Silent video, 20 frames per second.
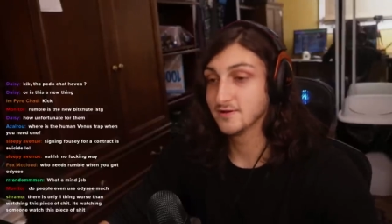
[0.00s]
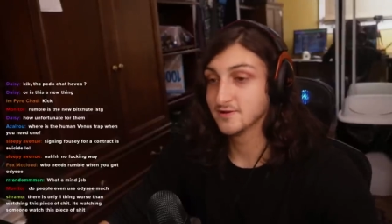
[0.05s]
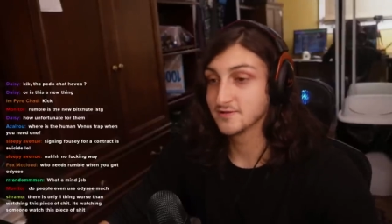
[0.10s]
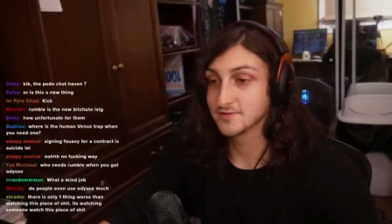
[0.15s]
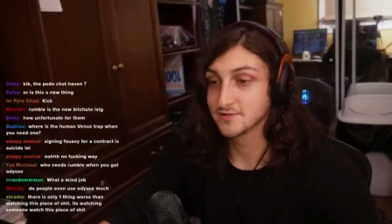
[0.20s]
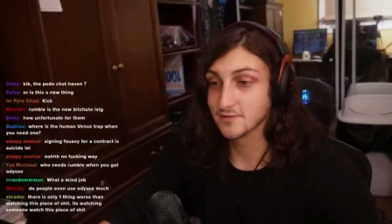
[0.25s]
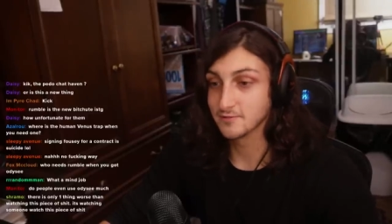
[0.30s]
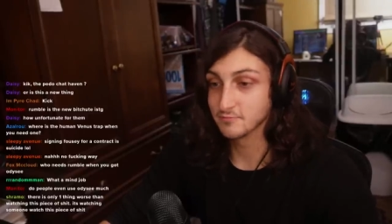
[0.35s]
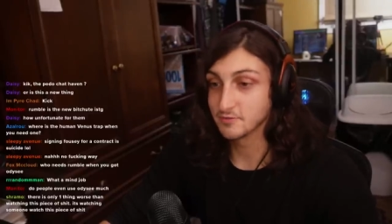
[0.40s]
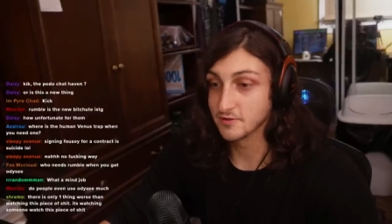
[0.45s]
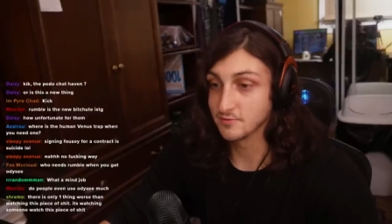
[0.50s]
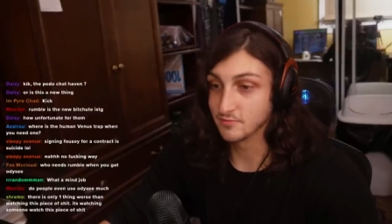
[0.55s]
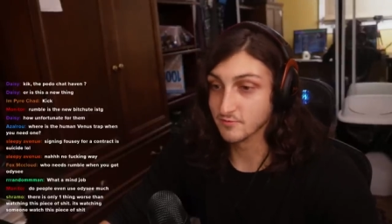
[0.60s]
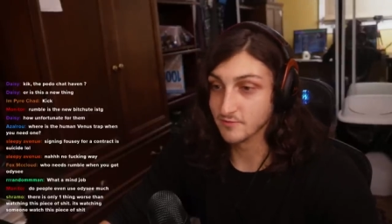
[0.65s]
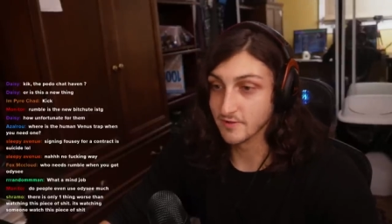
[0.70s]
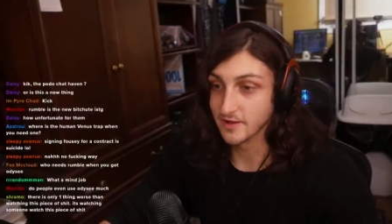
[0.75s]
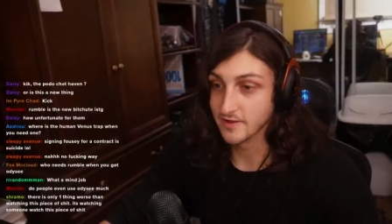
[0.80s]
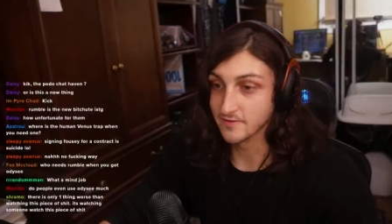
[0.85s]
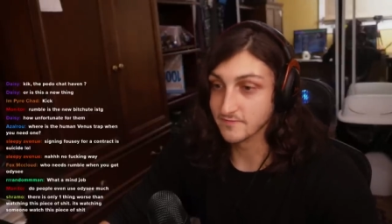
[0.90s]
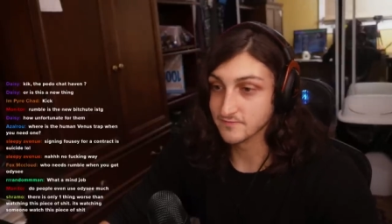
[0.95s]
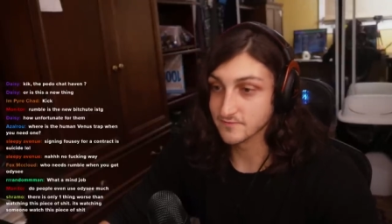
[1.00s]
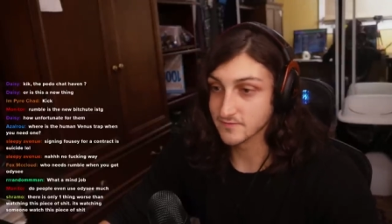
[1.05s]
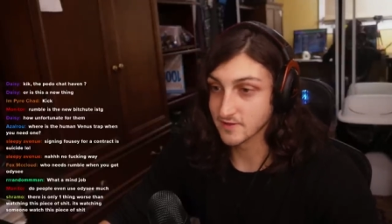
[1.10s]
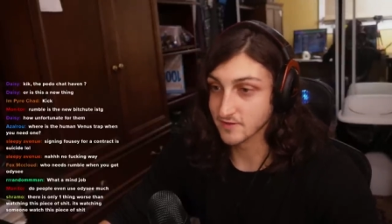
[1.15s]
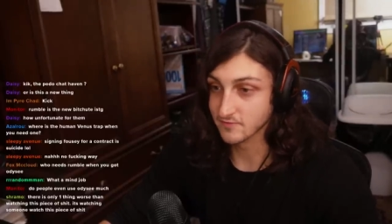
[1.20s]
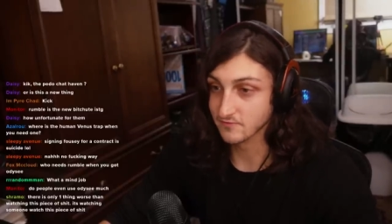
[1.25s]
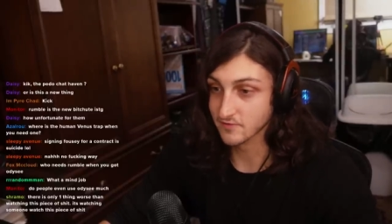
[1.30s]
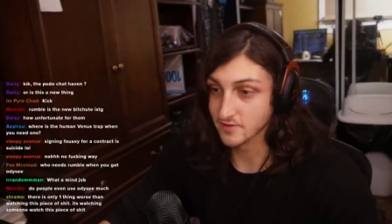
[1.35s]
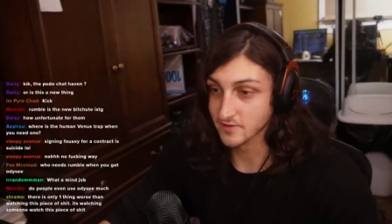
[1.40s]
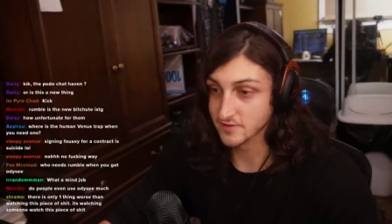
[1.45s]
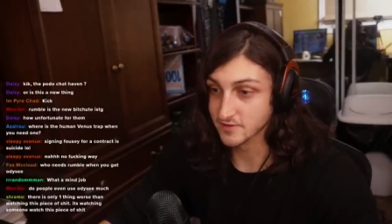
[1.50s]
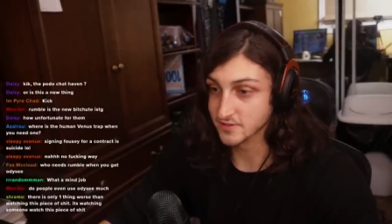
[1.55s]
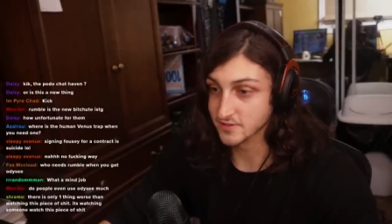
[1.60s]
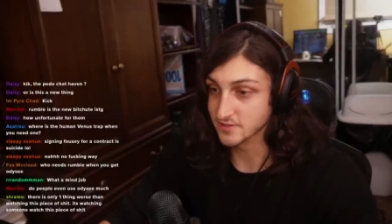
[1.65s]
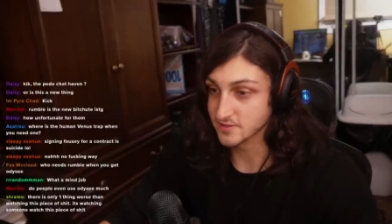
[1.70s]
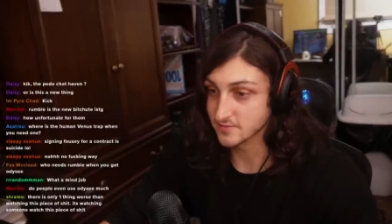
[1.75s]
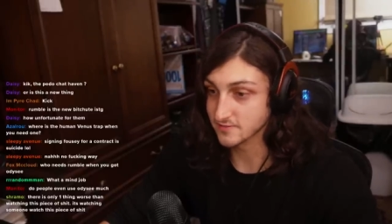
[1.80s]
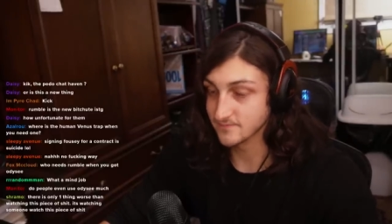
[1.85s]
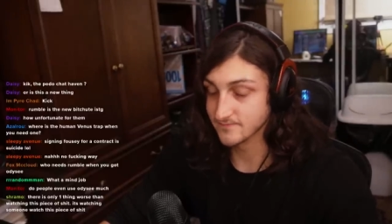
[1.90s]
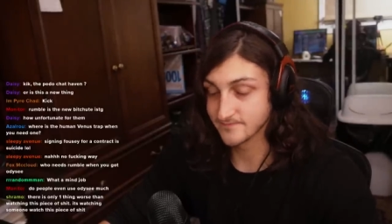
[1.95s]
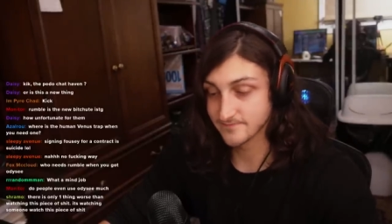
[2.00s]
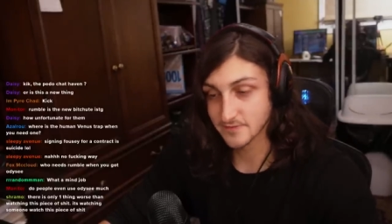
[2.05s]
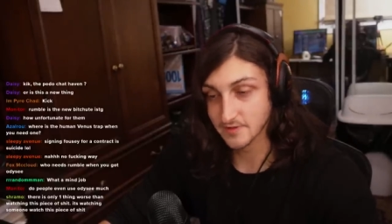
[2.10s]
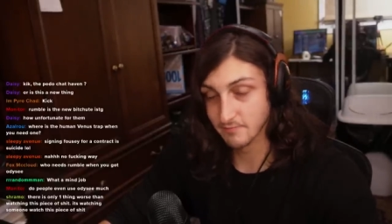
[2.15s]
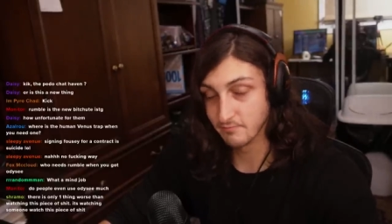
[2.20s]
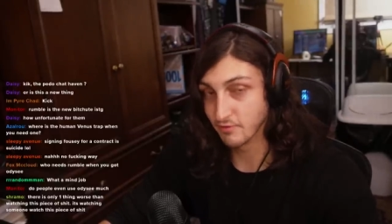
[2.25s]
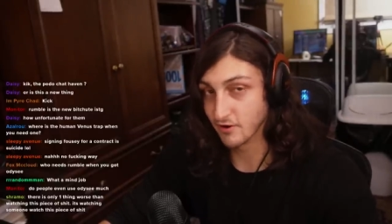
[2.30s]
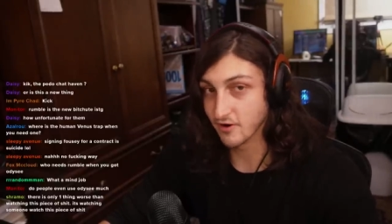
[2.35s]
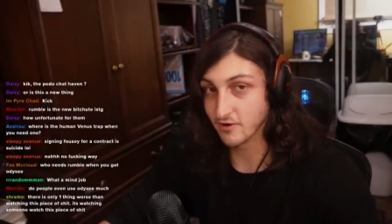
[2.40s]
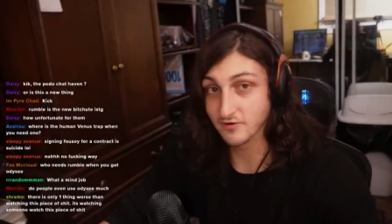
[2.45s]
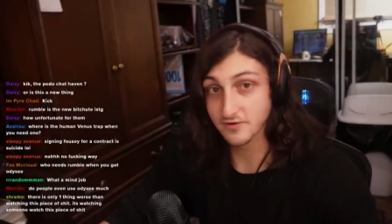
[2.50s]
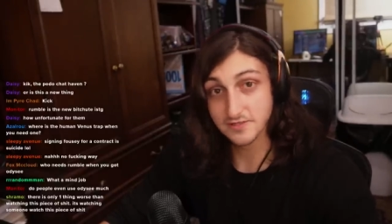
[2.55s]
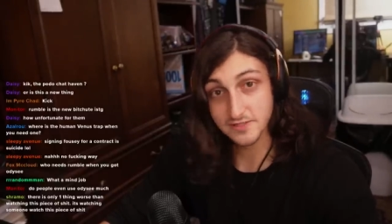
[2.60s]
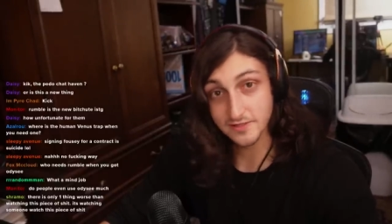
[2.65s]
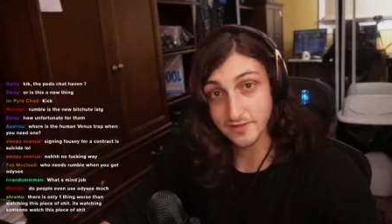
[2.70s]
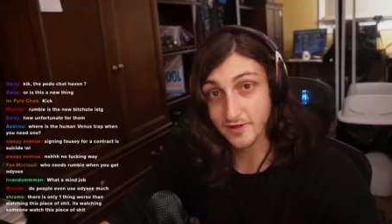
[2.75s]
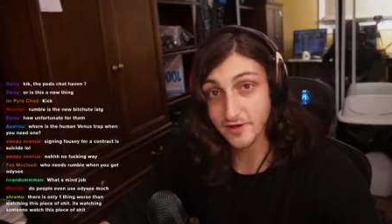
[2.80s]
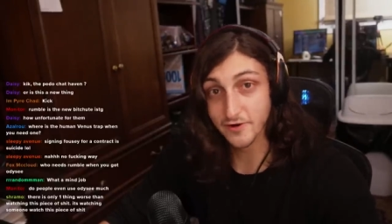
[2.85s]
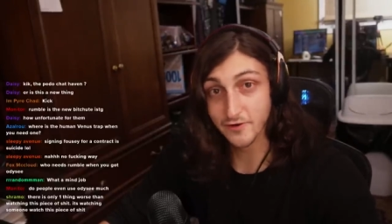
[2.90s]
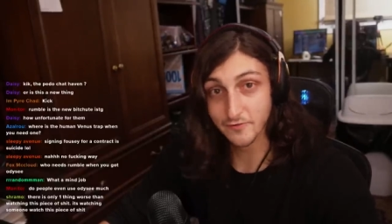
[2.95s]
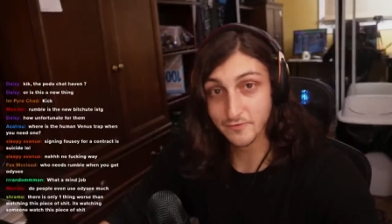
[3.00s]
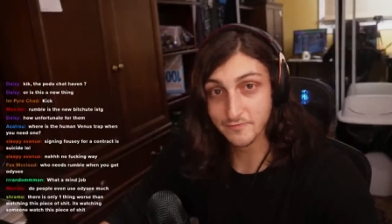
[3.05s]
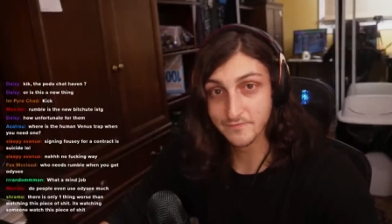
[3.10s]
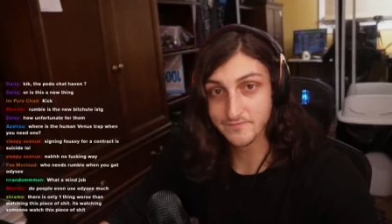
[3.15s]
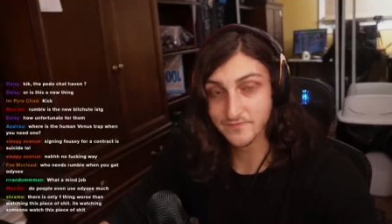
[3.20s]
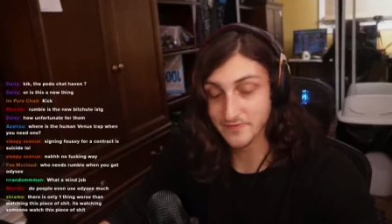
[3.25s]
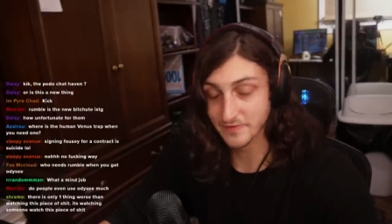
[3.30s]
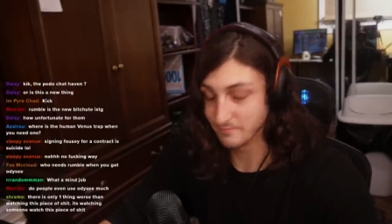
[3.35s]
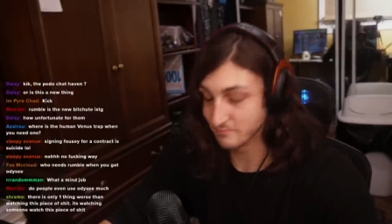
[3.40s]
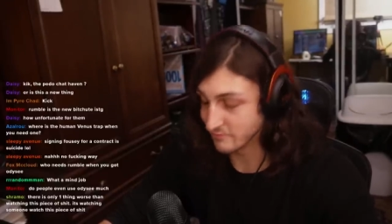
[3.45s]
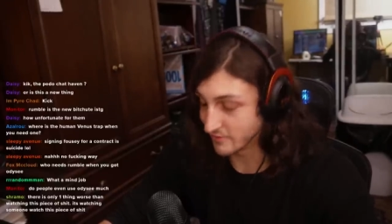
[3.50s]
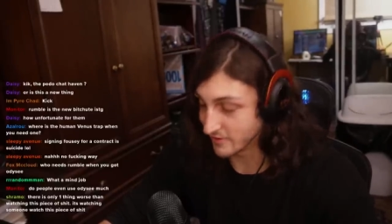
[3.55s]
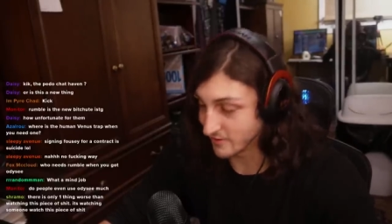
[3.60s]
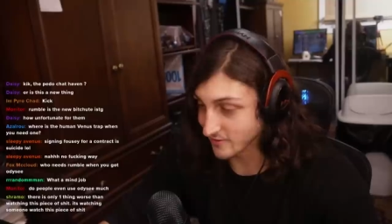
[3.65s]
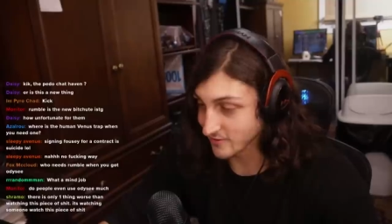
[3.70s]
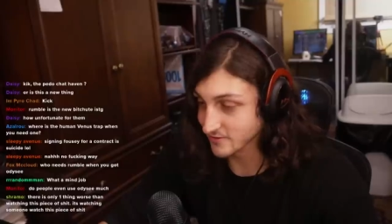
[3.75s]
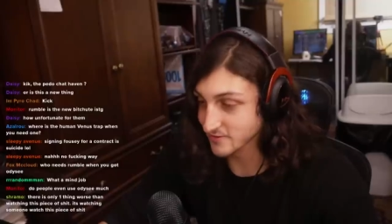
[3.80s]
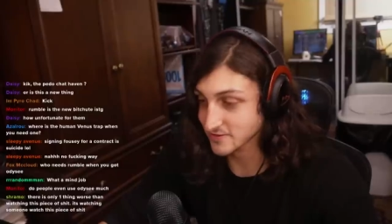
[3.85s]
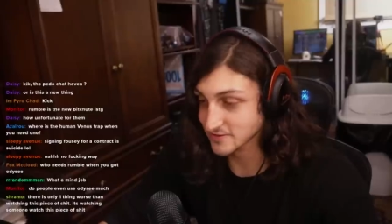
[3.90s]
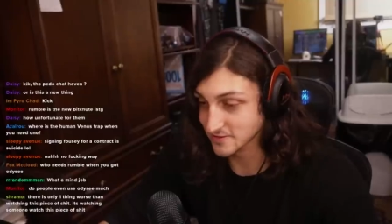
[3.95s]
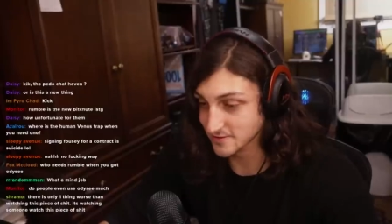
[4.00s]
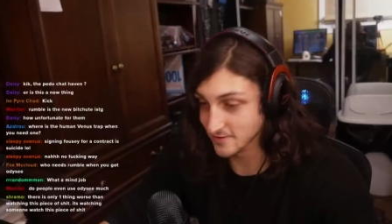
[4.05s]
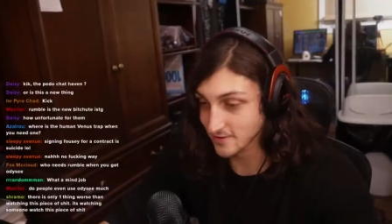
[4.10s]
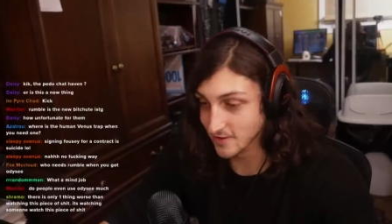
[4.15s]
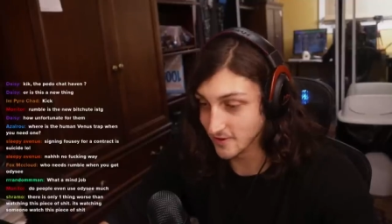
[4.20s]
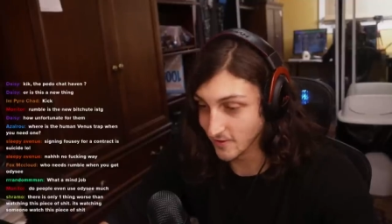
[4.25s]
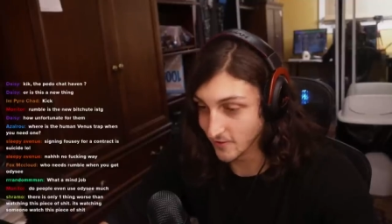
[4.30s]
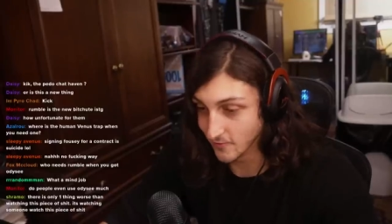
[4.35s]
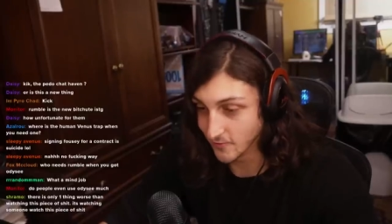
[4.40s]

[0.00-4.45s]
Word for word: some people, man, they really just the bar is low. The bar is low.